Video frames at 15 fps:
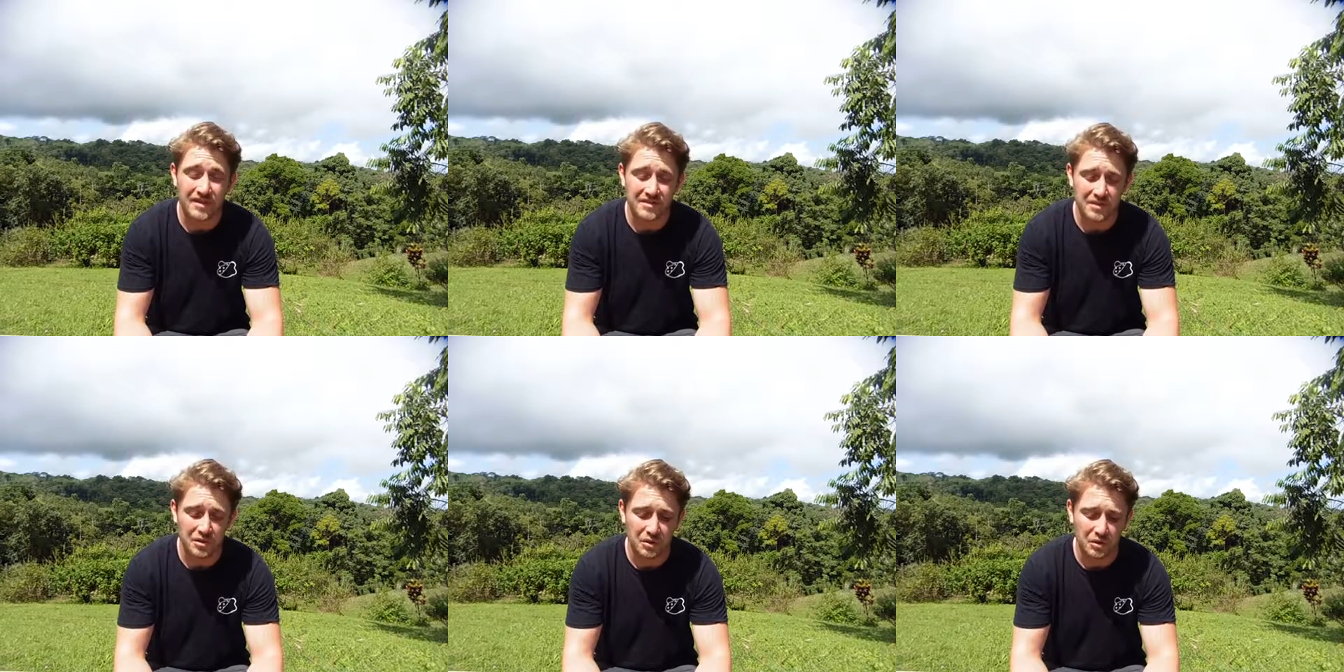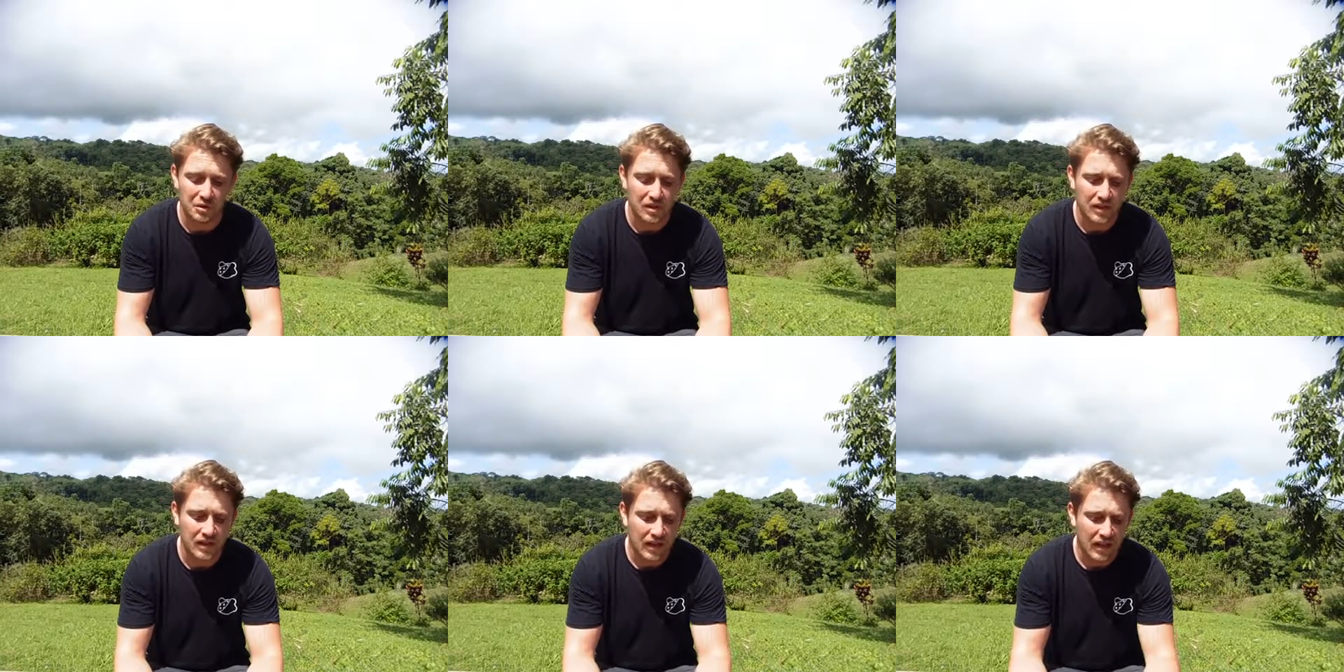So
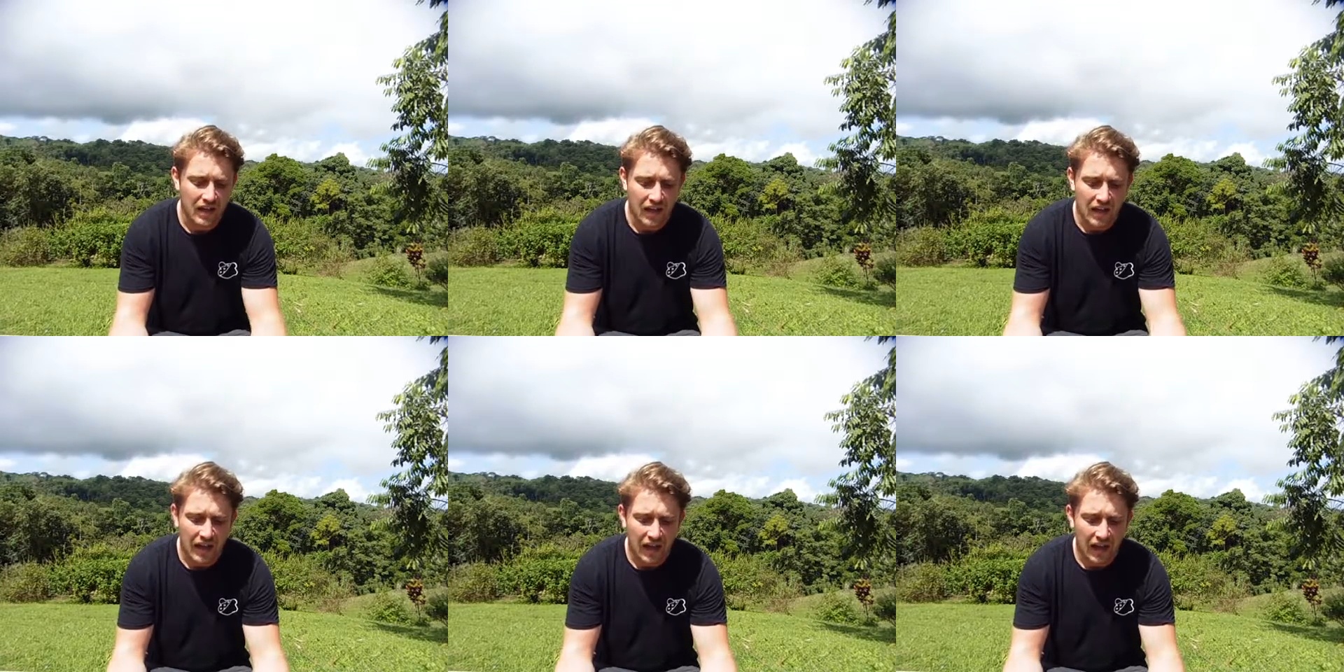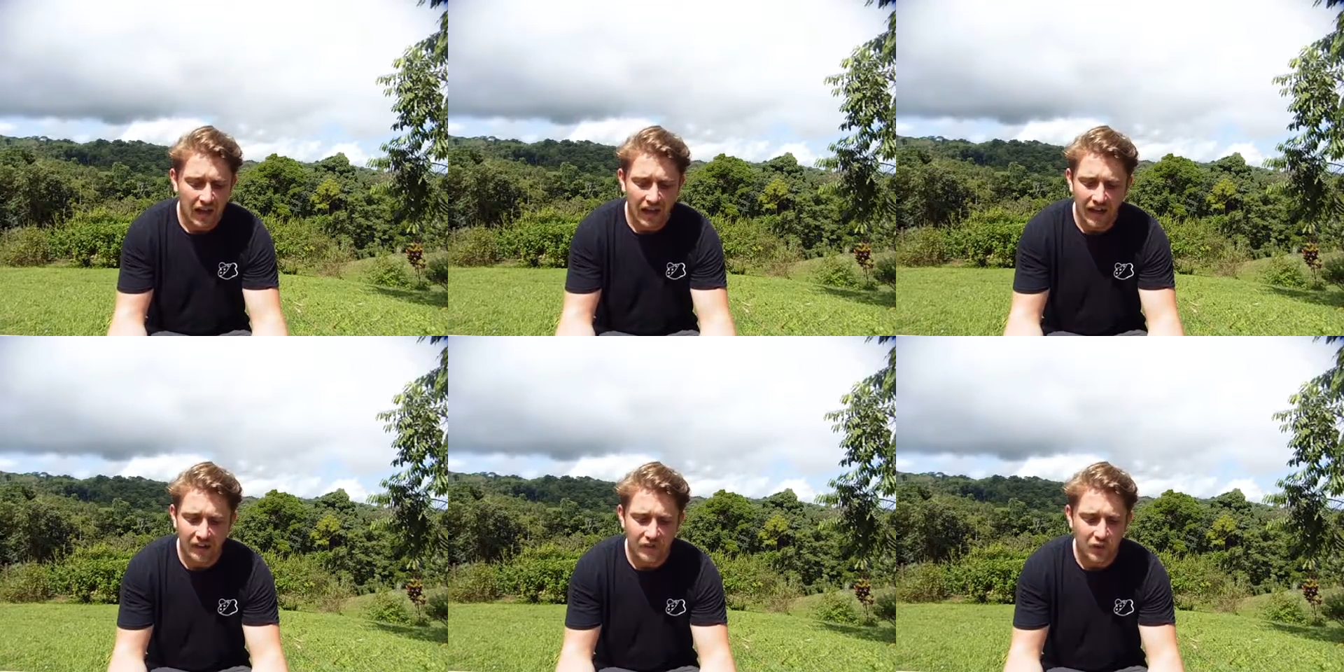
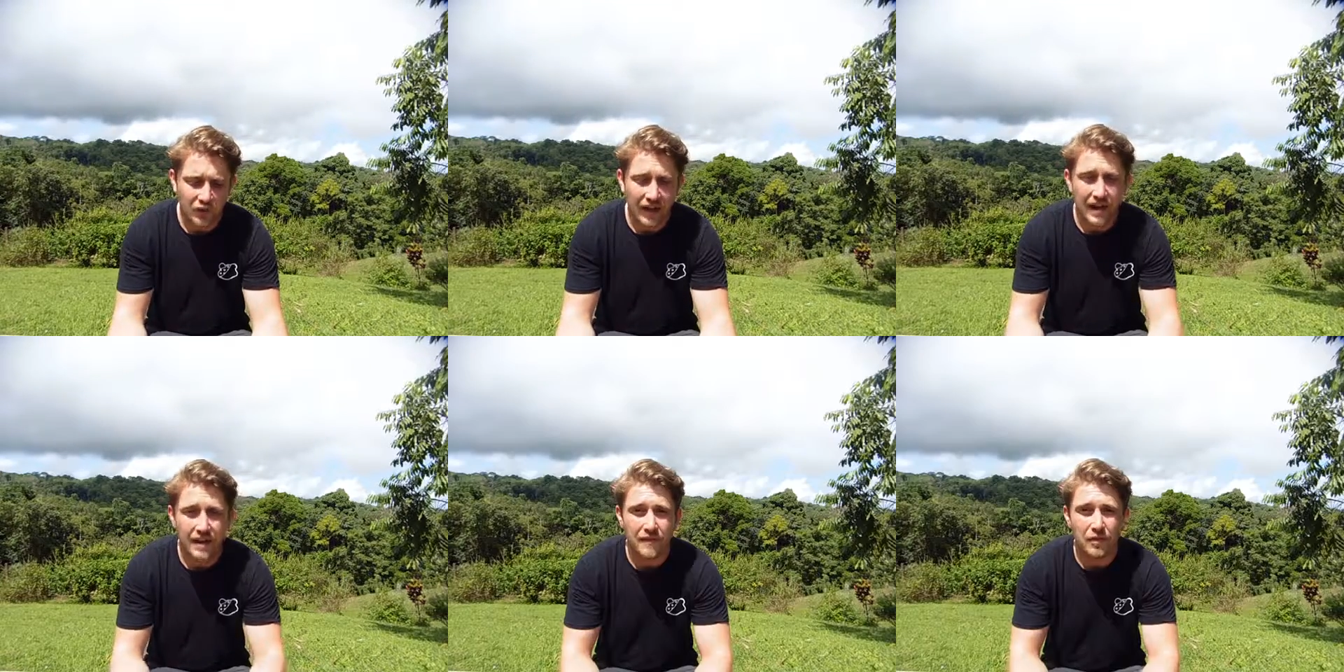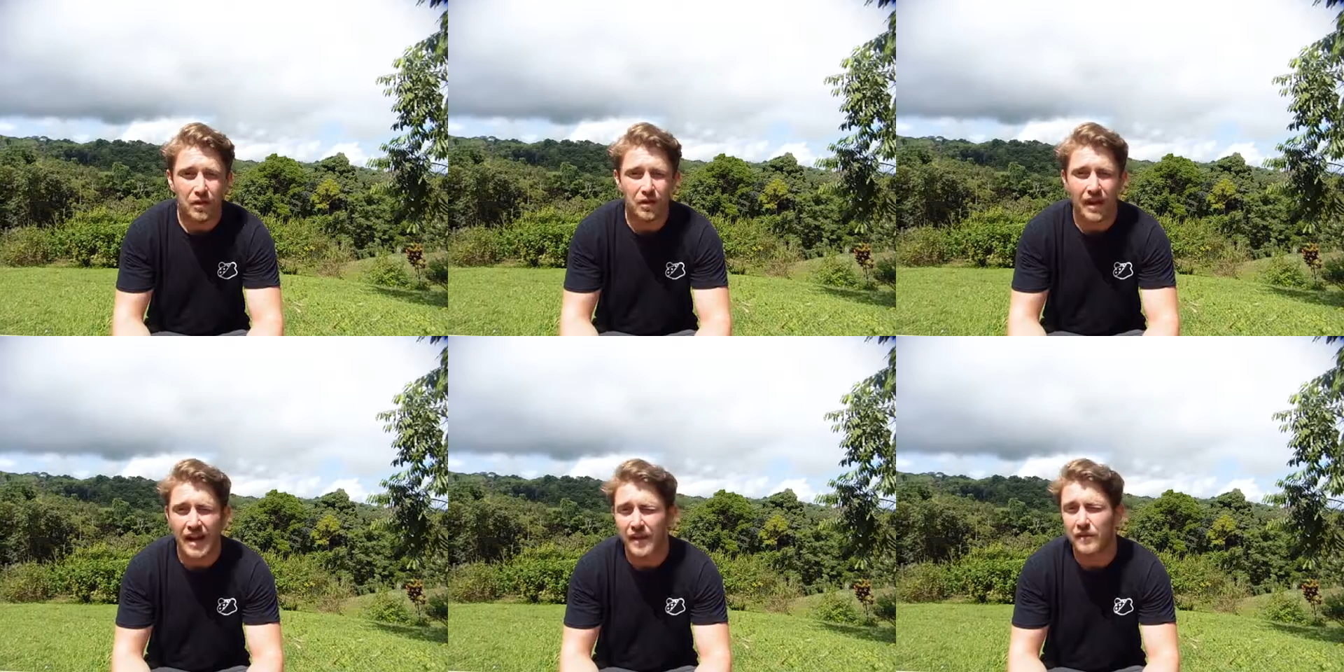if you're
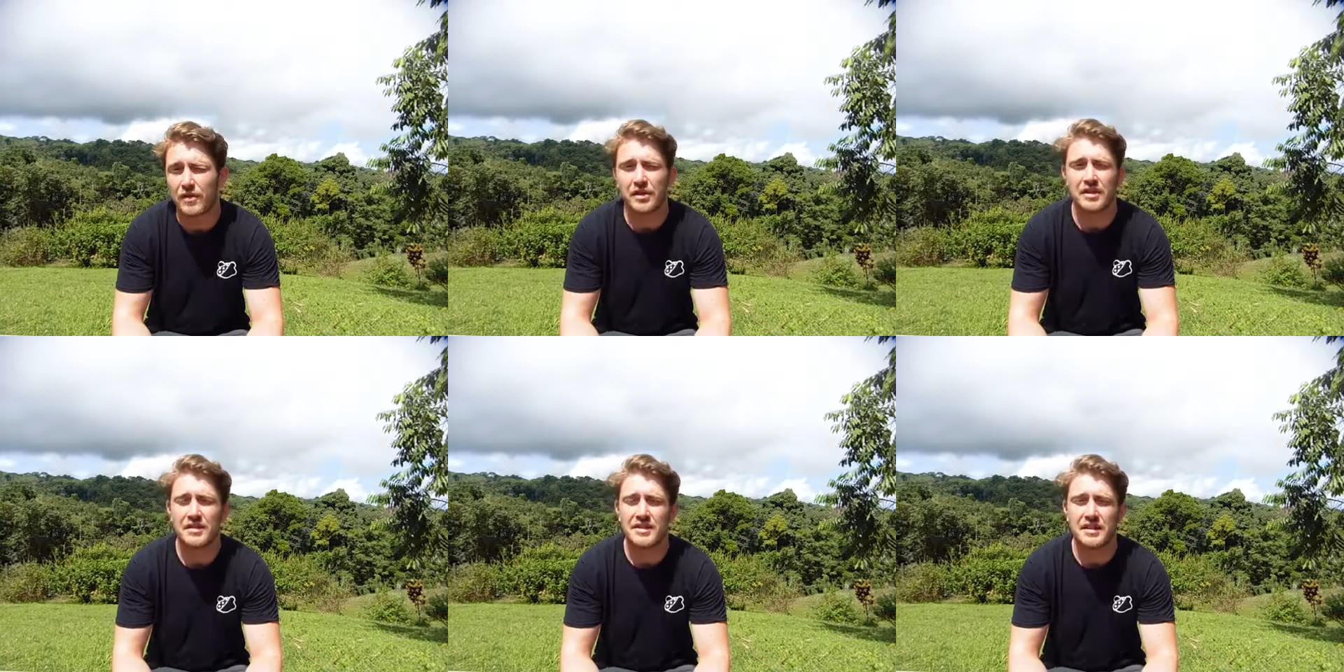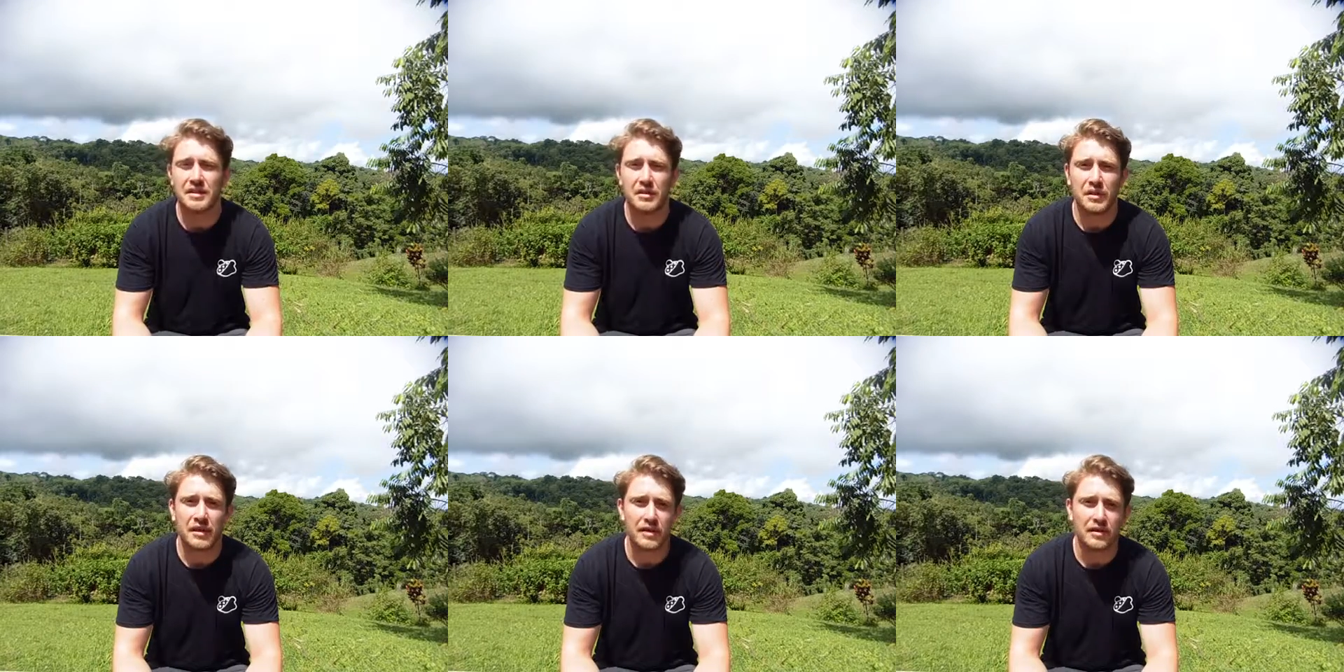ever
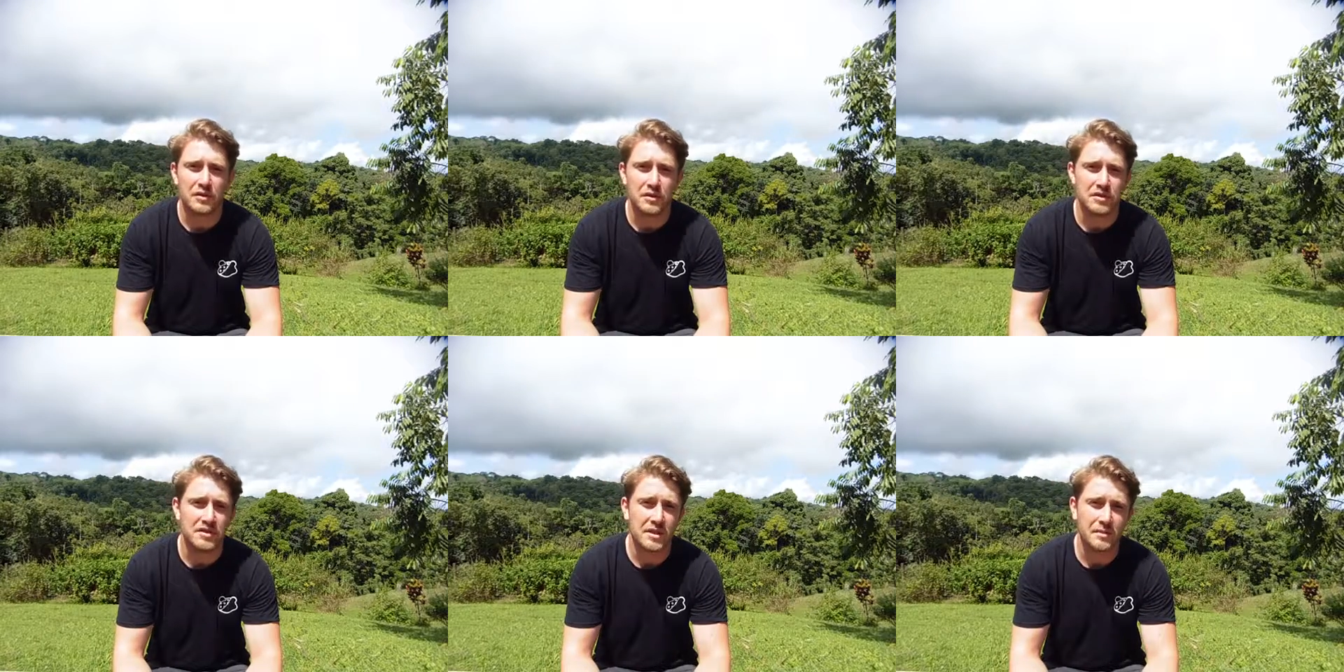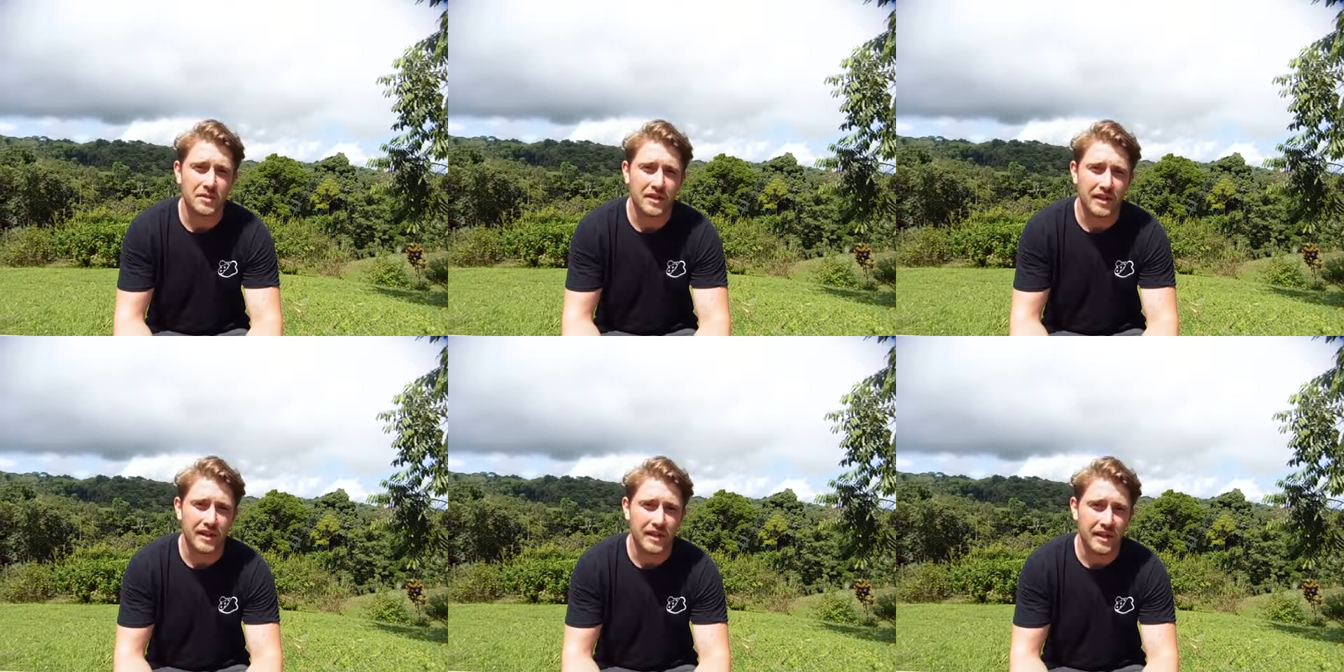considering doing
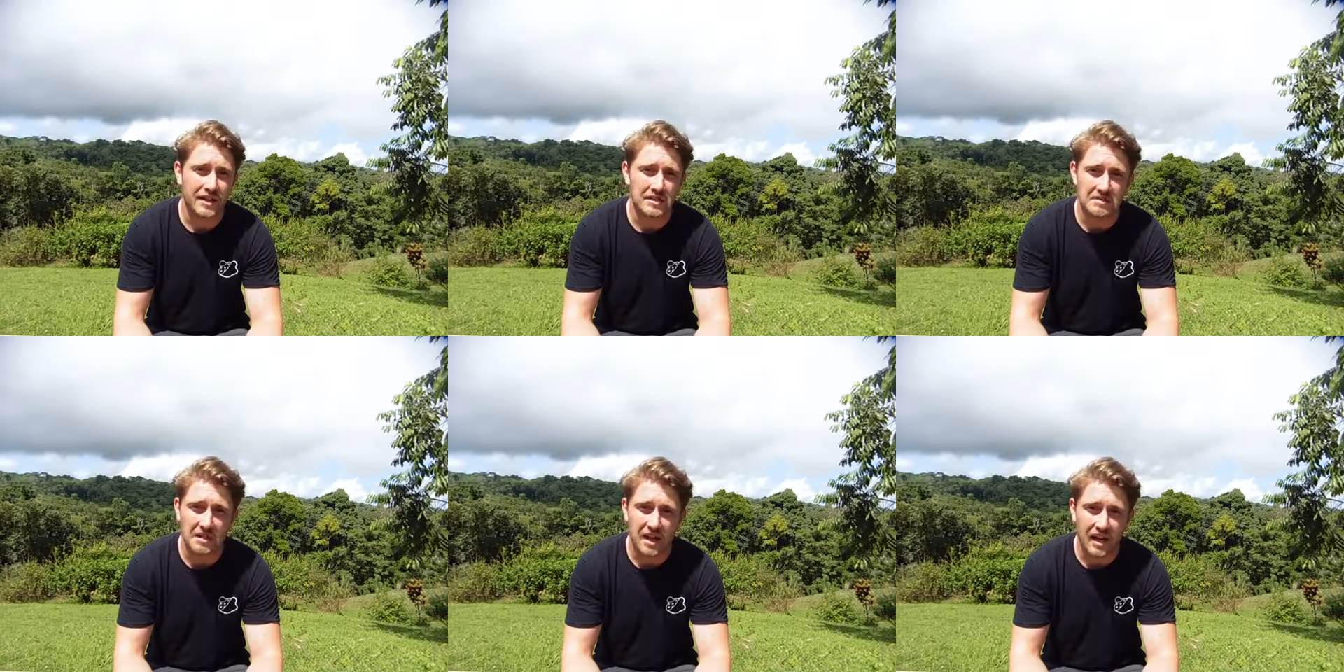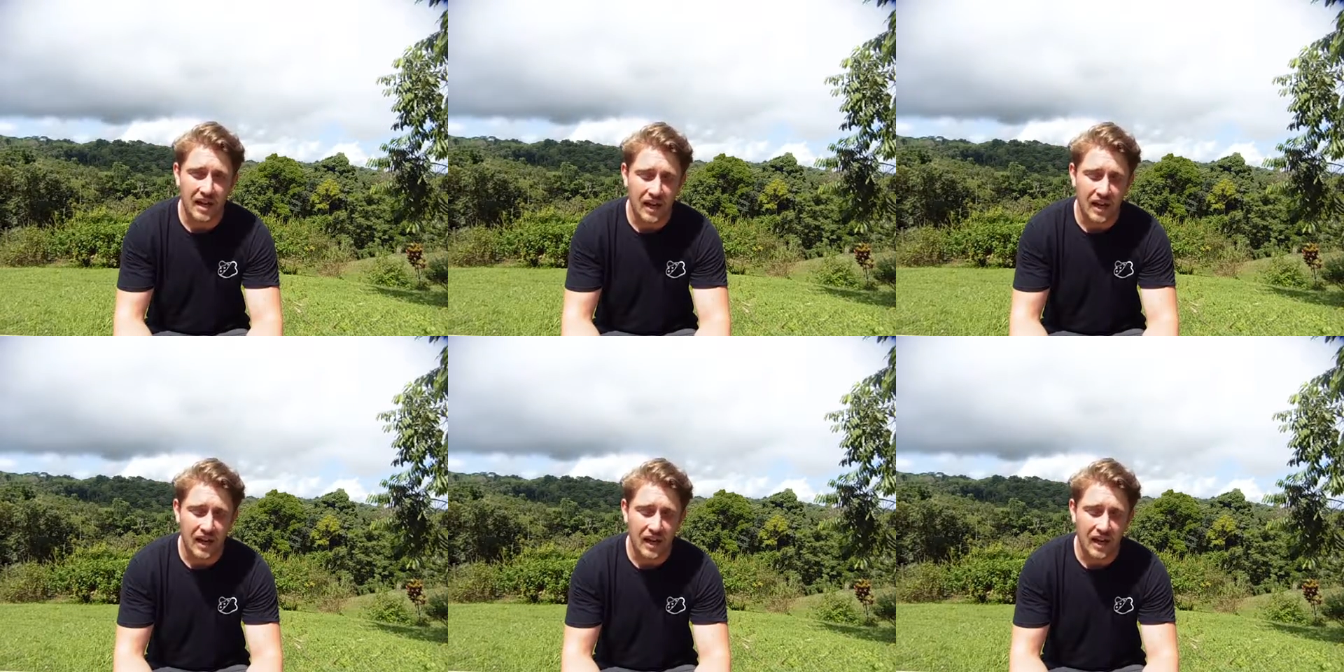something like this,